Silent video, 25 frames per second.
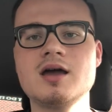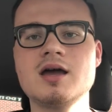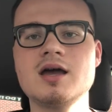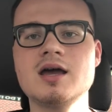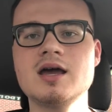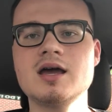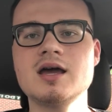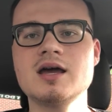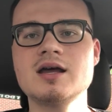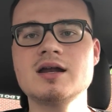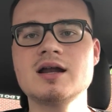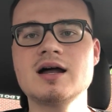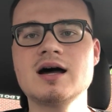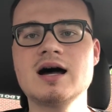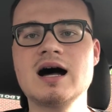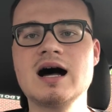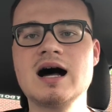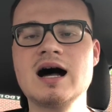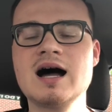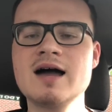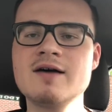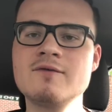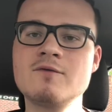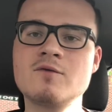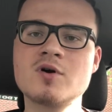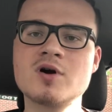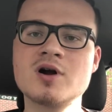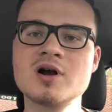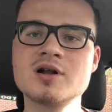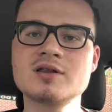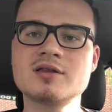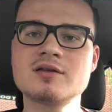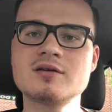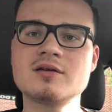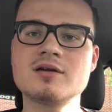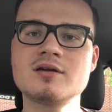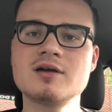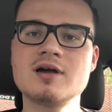And I've
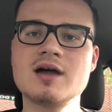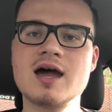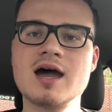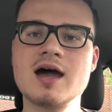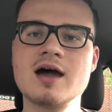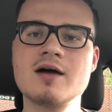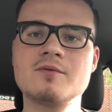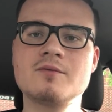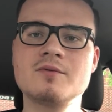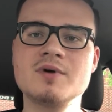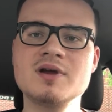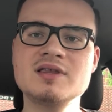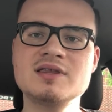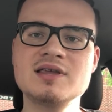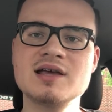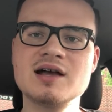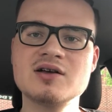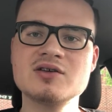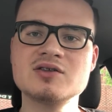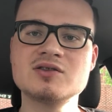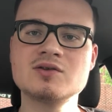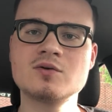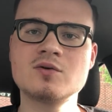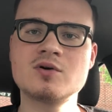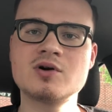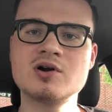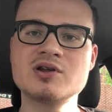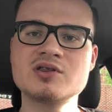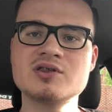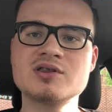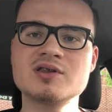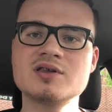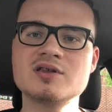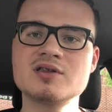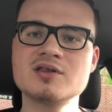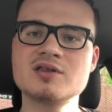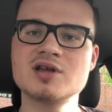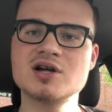worked at retail
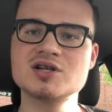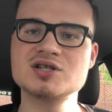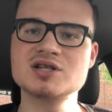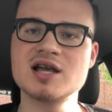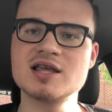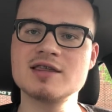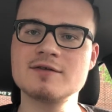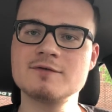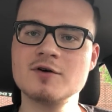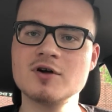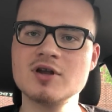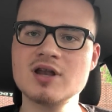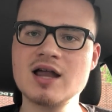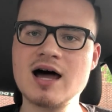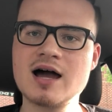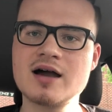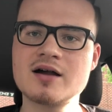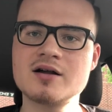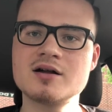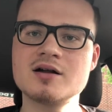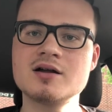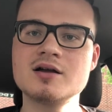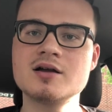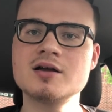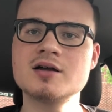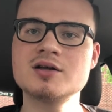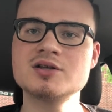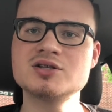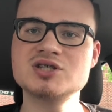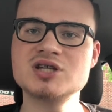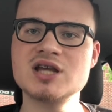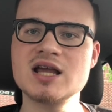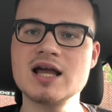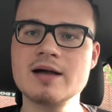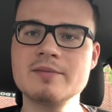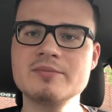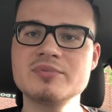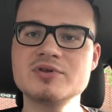stores such as Foot Locker,
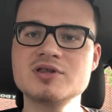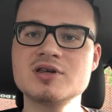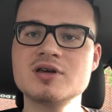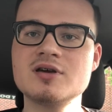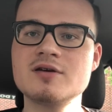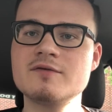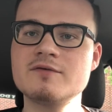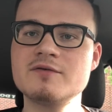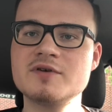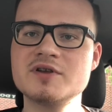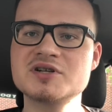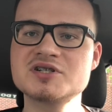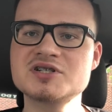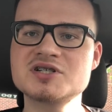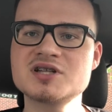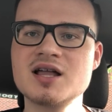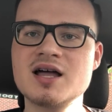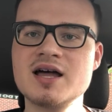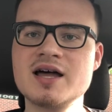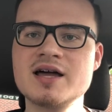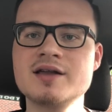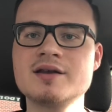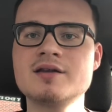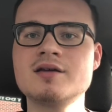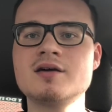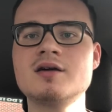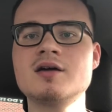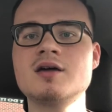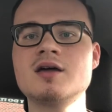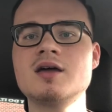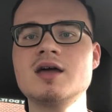Champs, Finish Line,